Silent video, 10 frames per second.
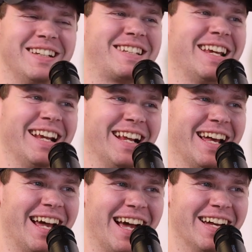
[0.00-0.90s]
No, just
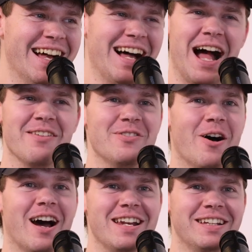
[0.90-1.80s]
kidding. I have
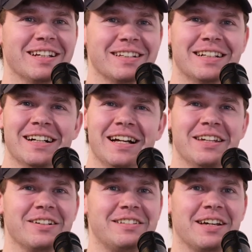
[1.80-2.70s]
no idea.
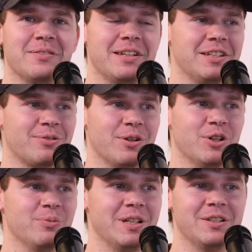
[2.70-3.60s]
You could tell me these were new